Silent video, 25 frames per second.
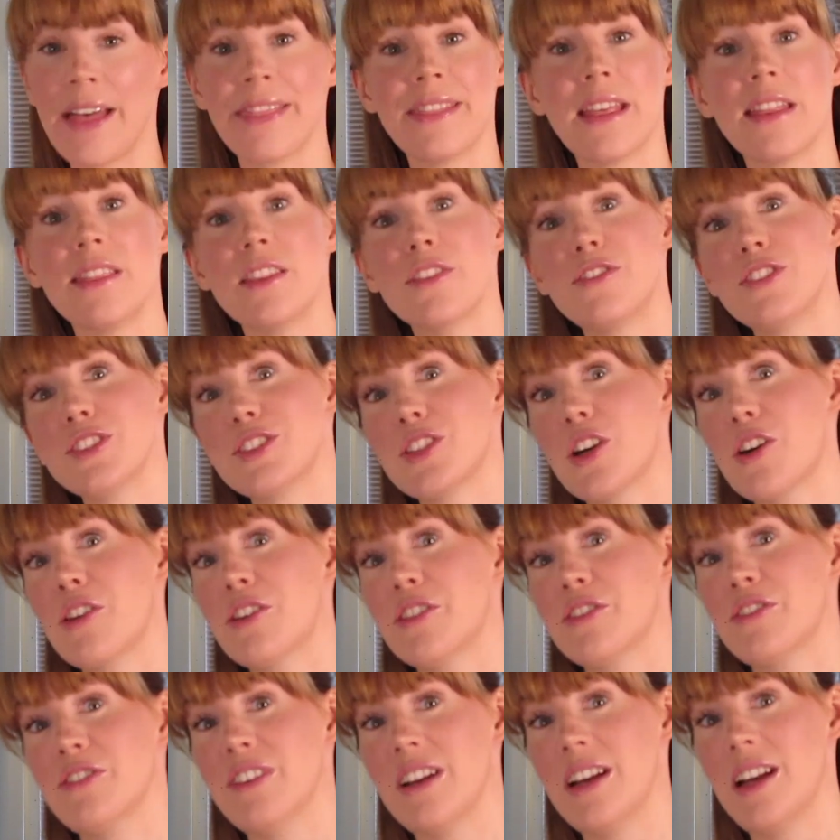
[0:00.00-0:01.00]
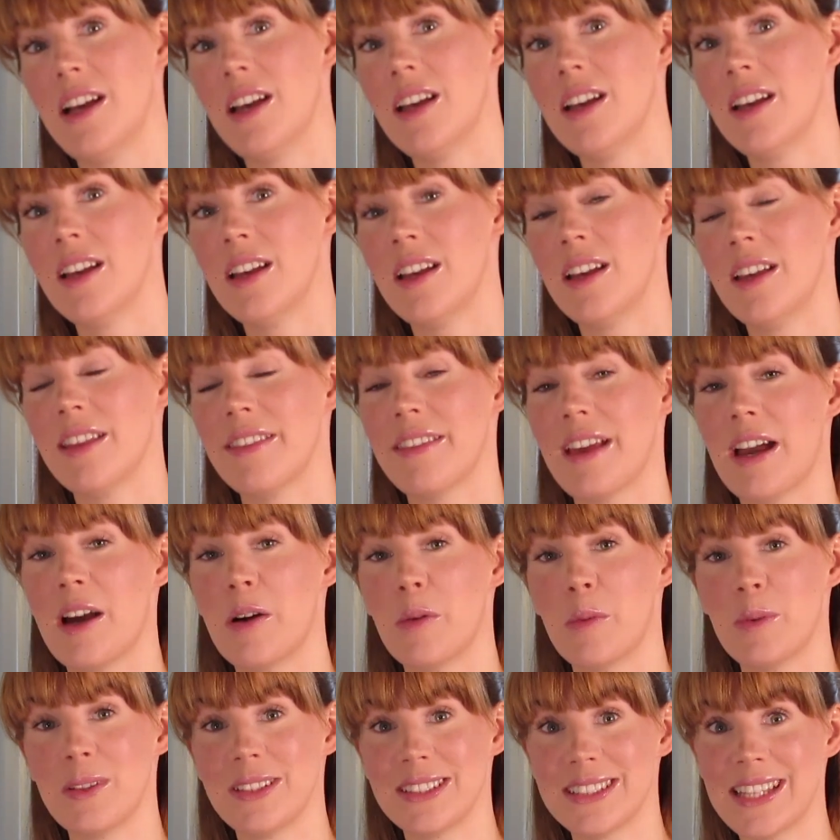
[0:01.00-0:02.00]
And then the photographer
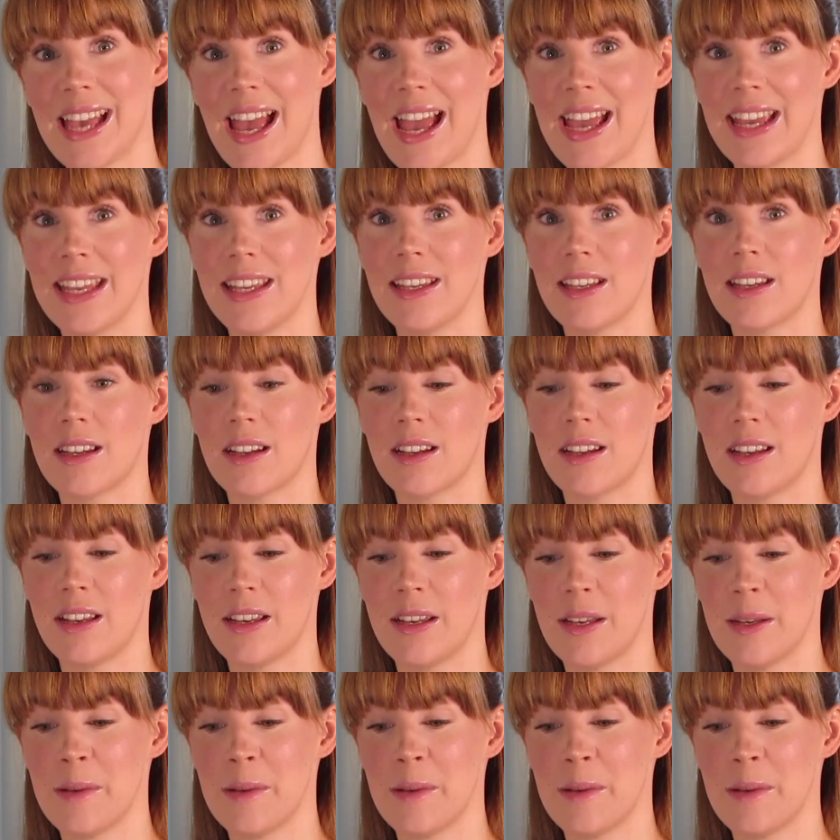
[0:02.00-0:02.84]
that will take